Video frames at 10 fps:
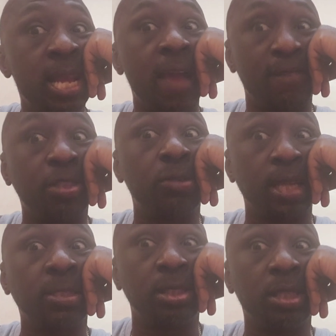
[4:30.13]
have a
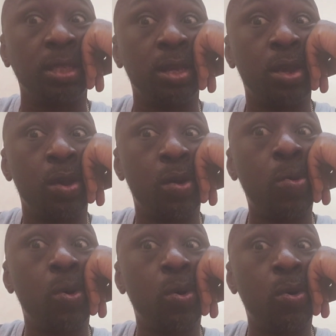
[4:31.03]
strategy?
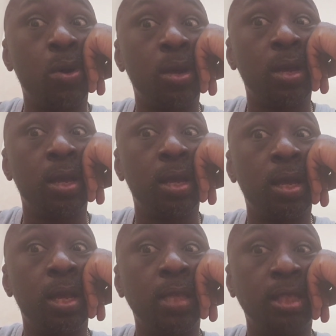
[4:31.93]
Or
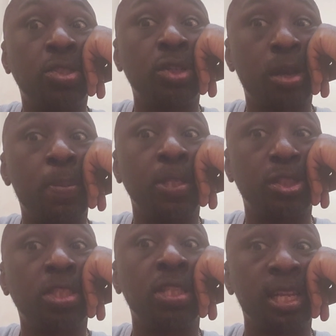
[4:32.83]
is the succubus
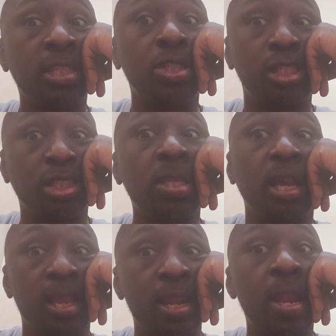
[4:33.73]
just literally
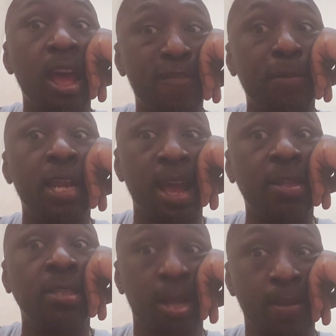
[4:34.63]
sucking the lifeblood out of
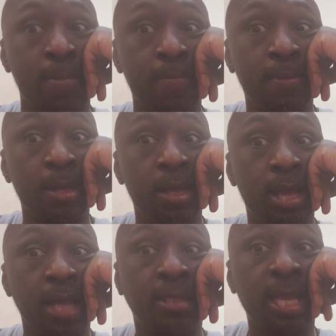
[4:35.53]
this club
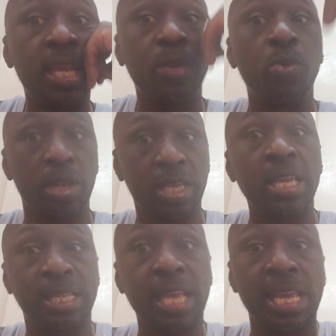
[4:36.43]
and taking what they
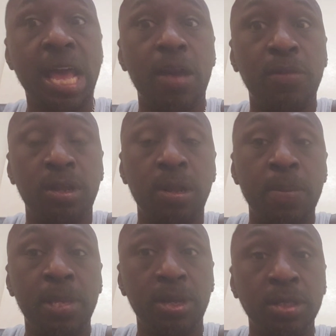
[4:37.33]
can take out of the club?
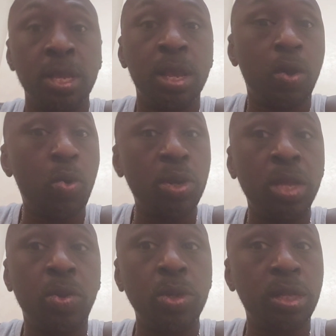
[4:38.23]
Because a
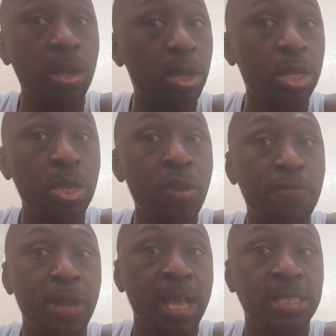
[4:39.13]
lot of the
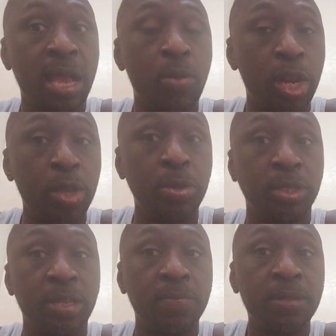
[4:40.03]
youth players now we're
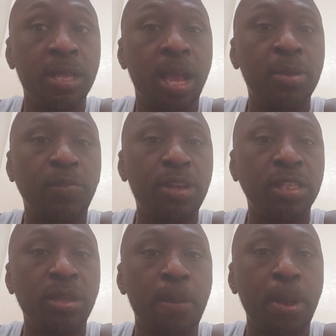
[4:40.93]
losing. And it's funny,
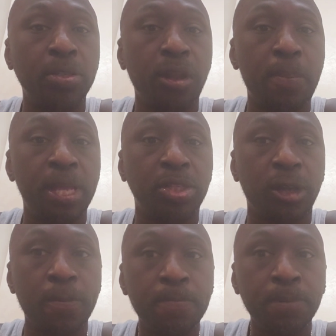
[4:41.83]
someone posted a
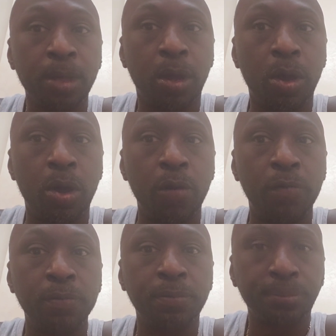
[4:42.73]
picture
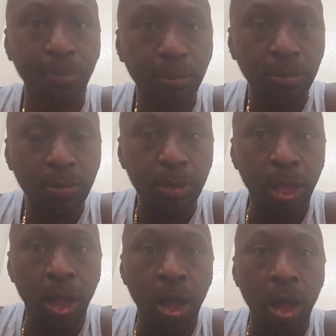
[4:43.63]
of
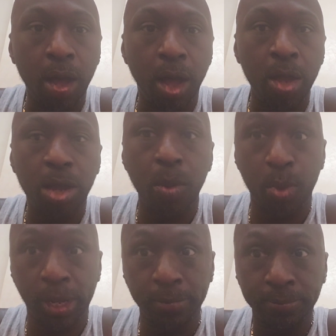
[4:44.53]
our cup
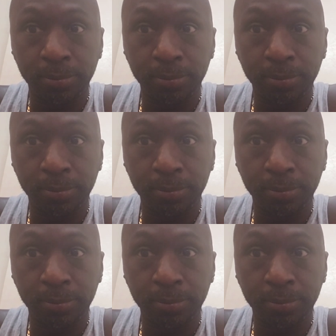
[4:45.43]
win